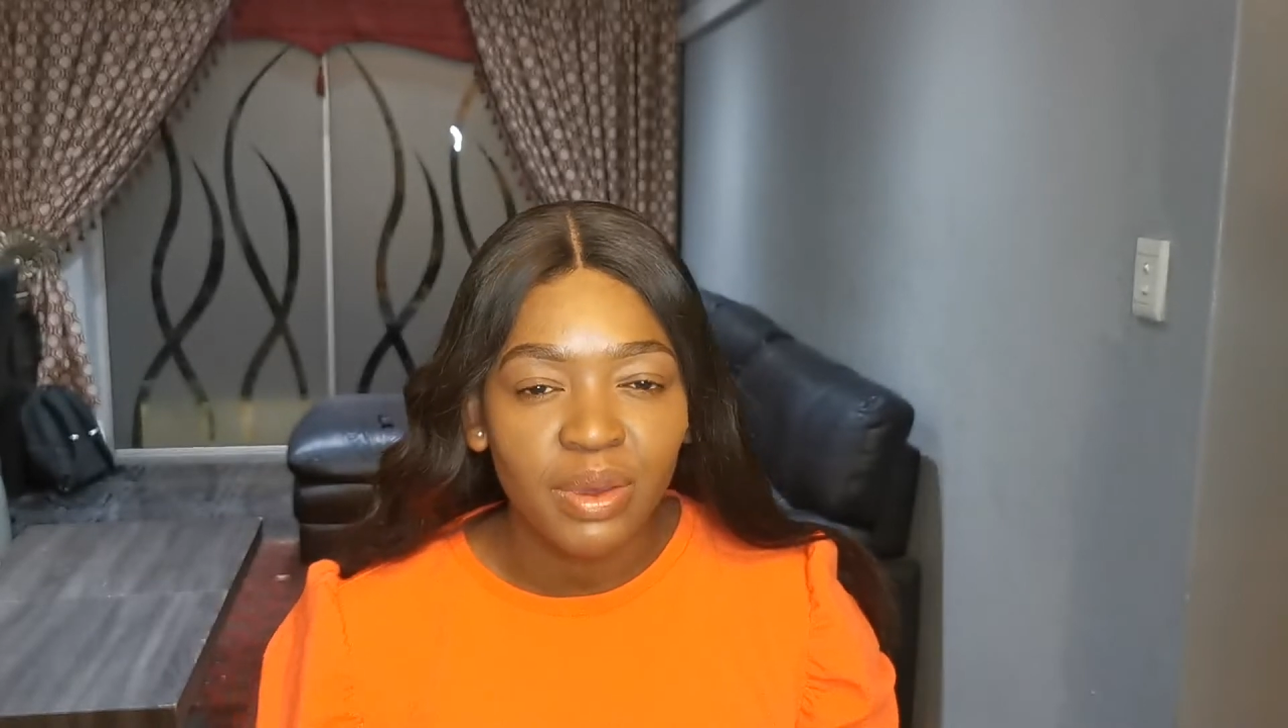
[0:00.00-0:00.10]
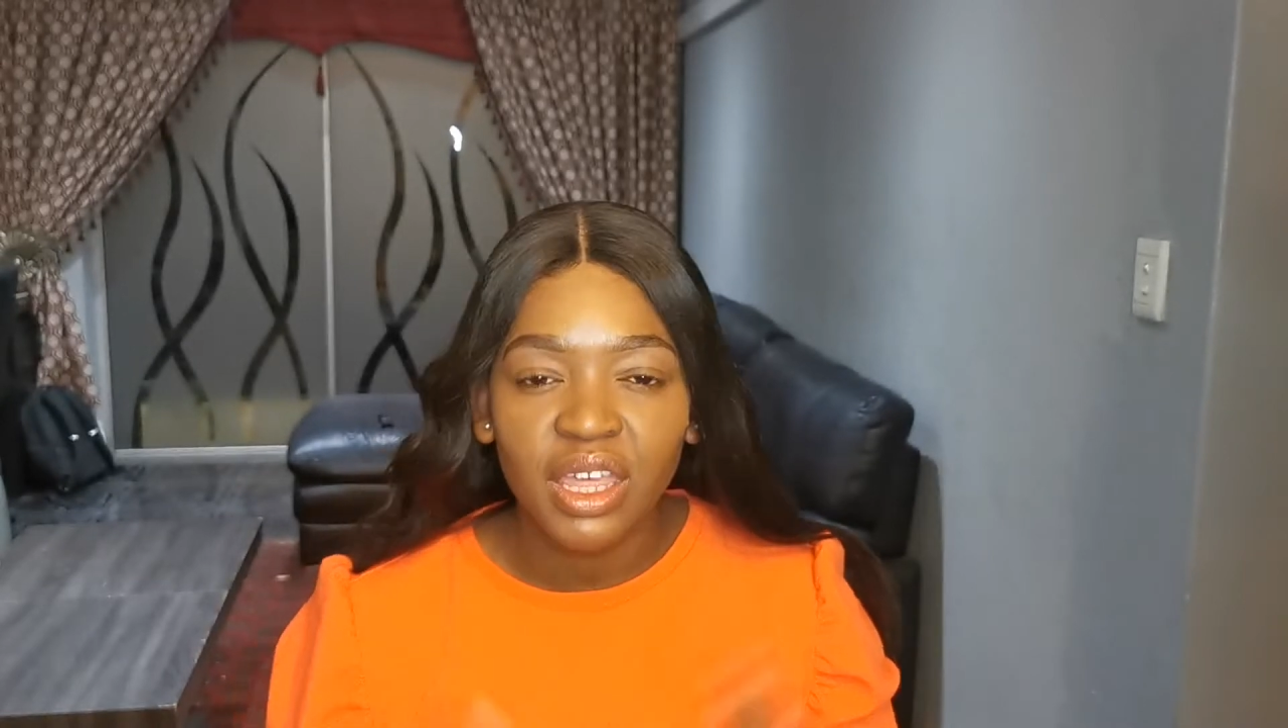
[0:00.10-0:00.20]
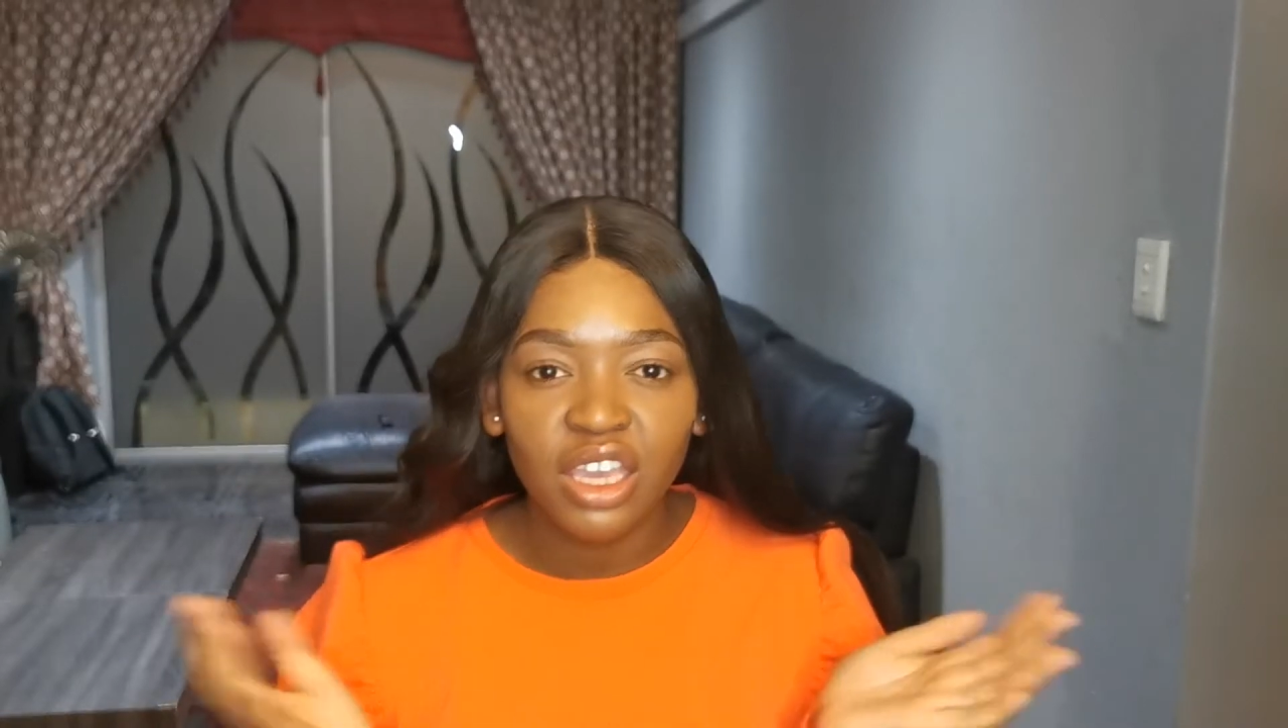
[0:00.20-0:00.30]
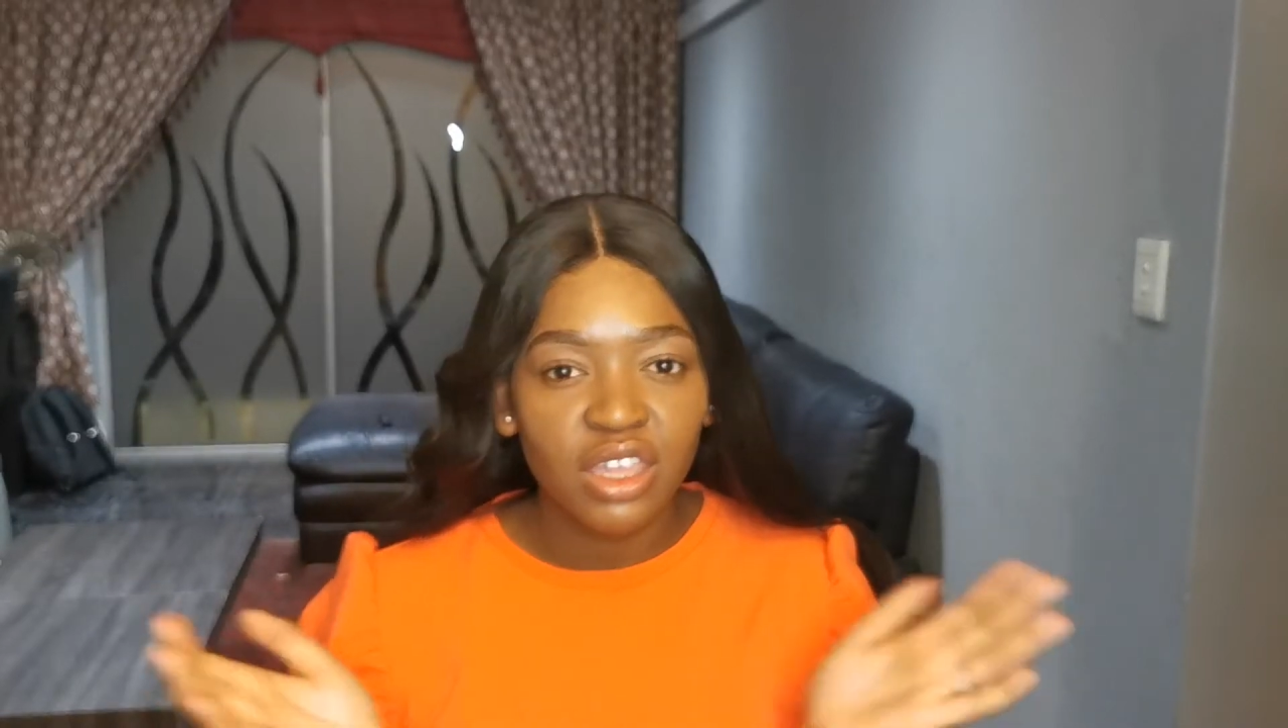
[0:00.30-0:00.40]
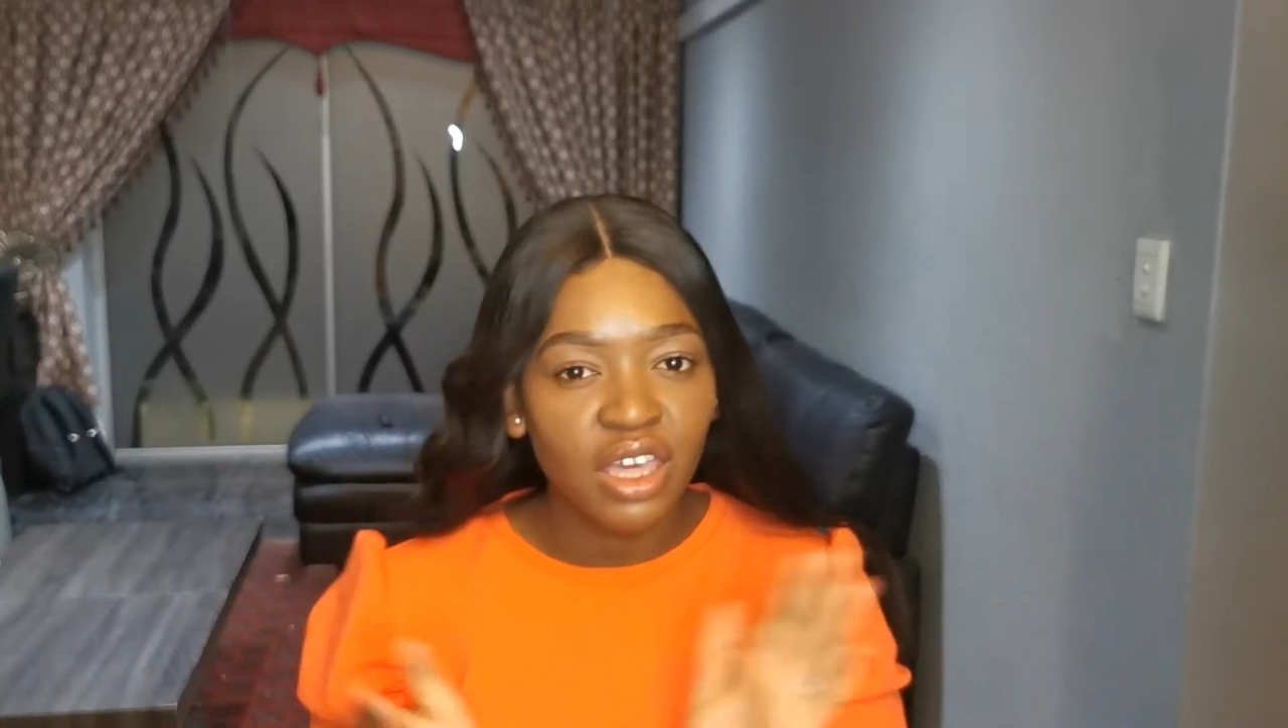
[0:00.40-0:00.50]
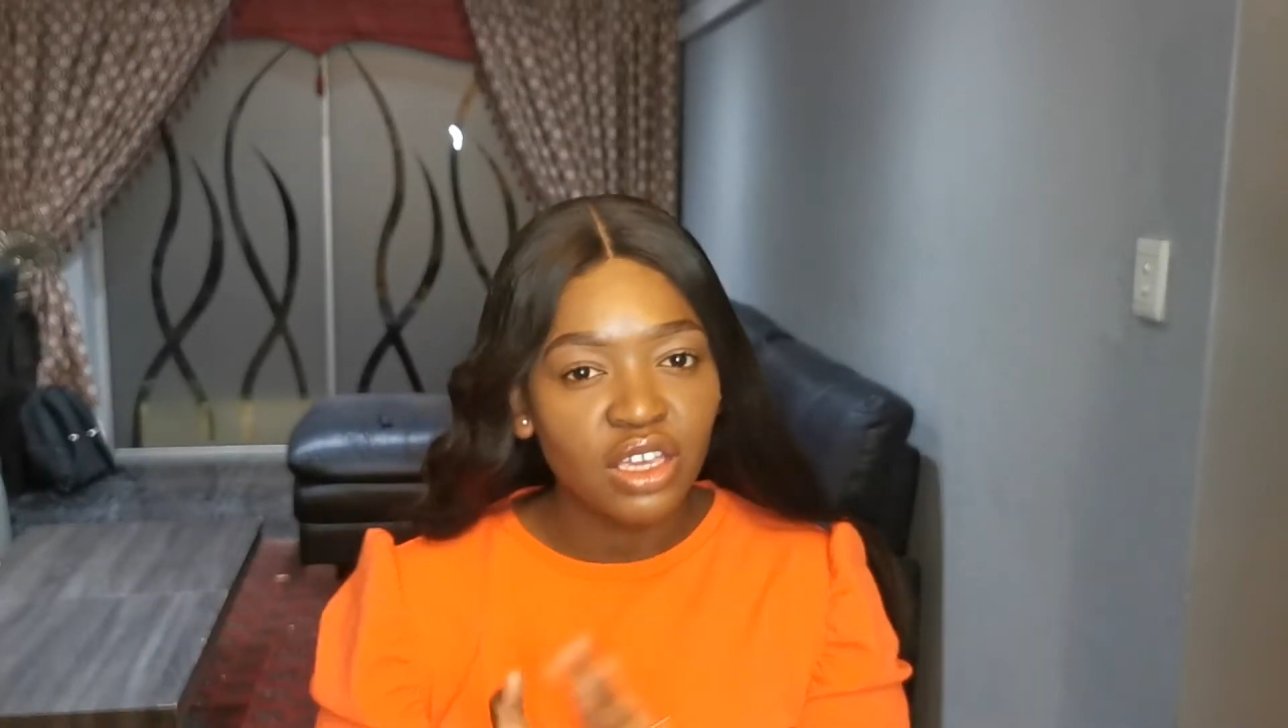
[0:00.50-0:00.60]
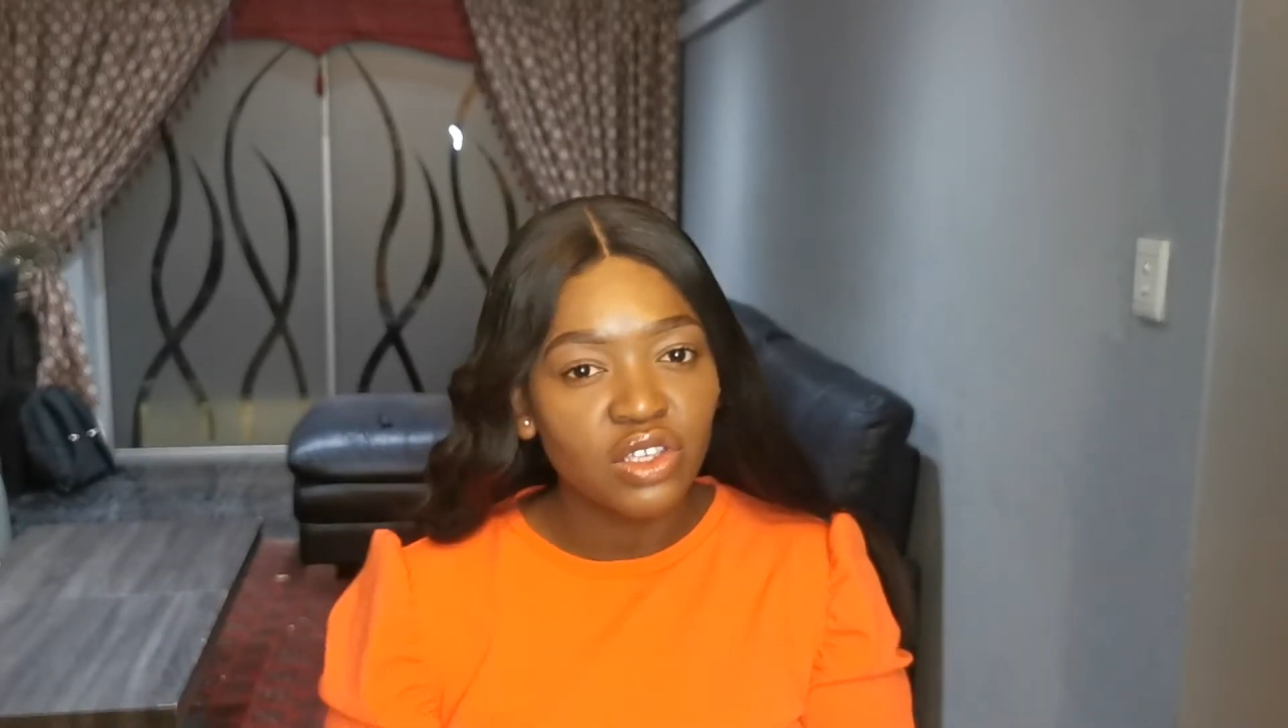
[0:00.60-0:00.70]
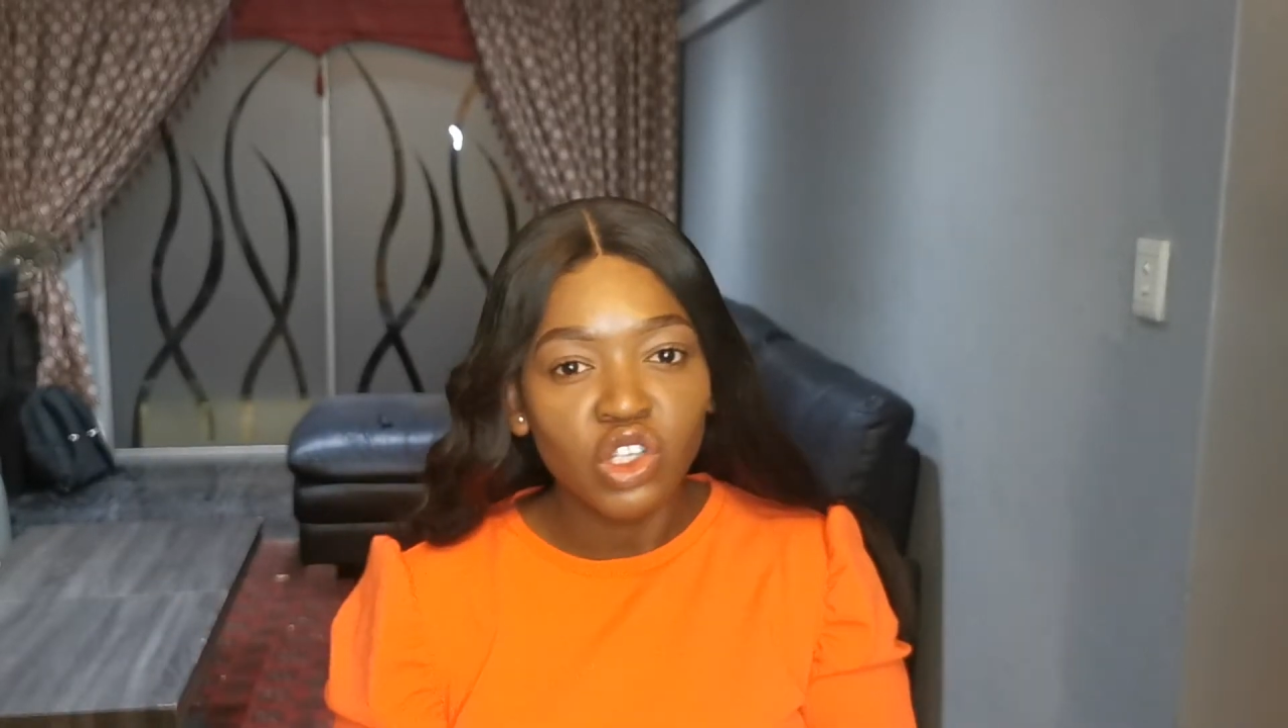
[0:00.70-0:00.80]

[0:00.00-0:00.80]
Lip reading: thank you